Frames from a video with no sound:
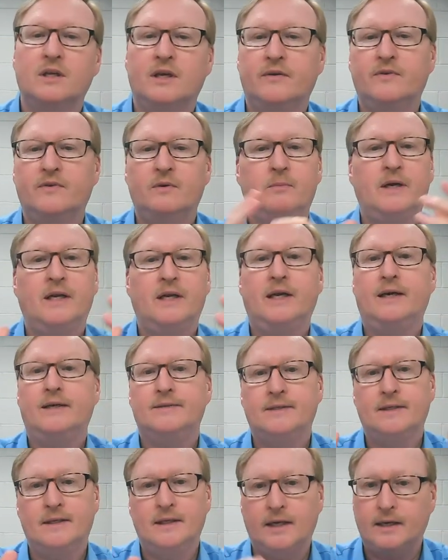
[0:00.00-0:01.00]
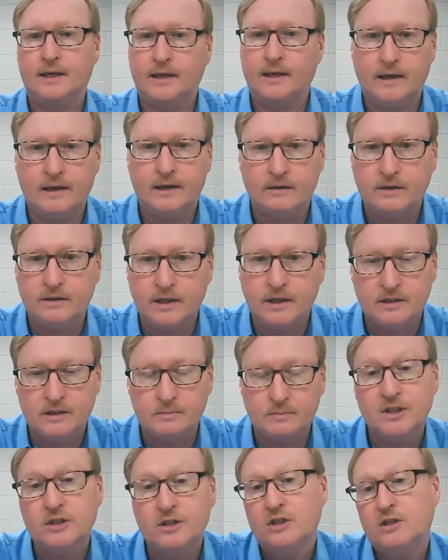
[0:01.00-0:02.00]
everybody has to take accounting,
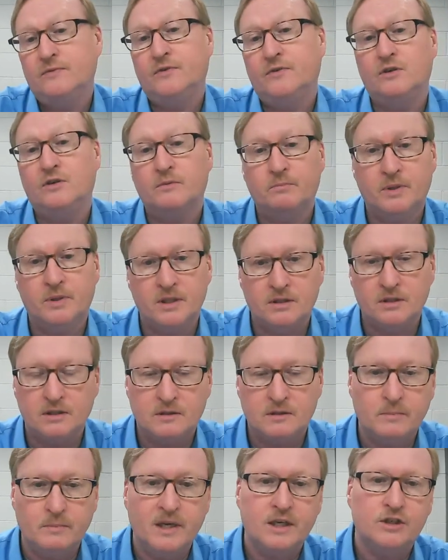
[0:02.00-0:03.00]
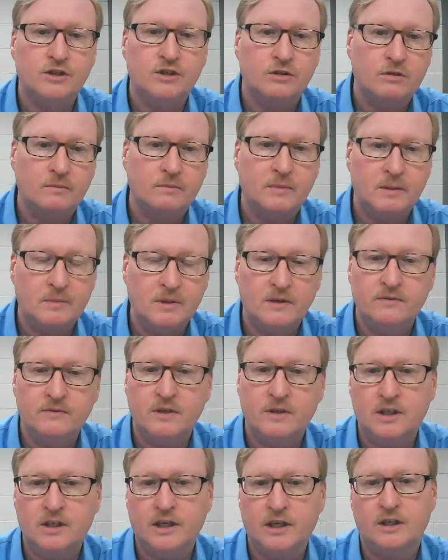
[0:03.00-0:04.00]
especially if you're a business major, maybe
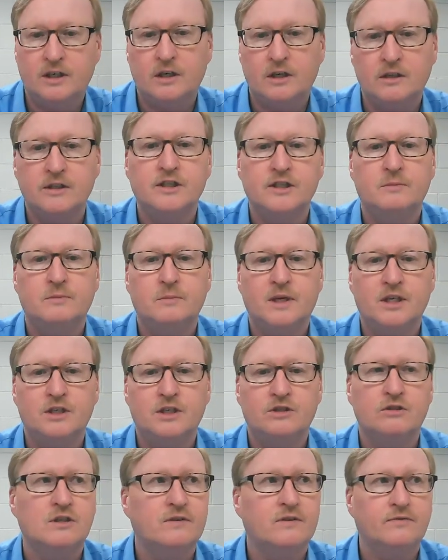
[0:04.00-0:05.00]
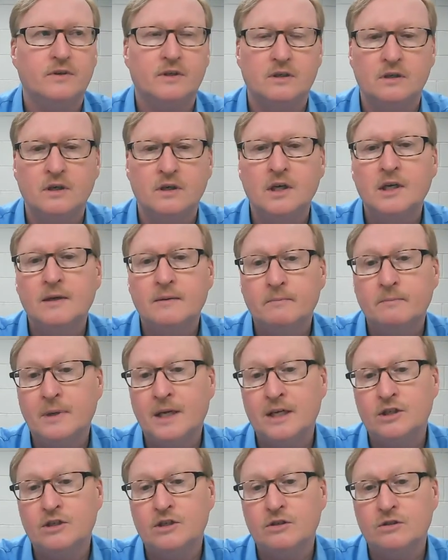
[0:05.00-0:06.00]
even a technology major, different
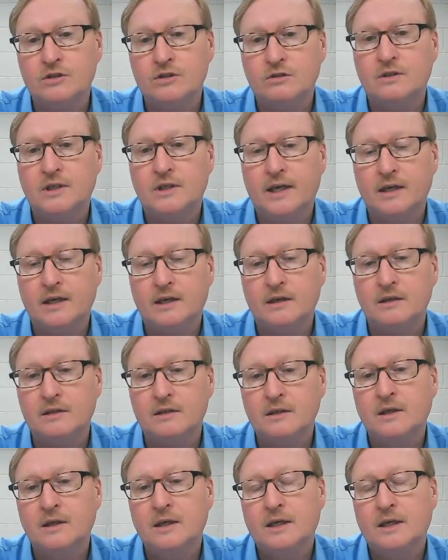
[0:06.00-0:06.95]
majors, you take it.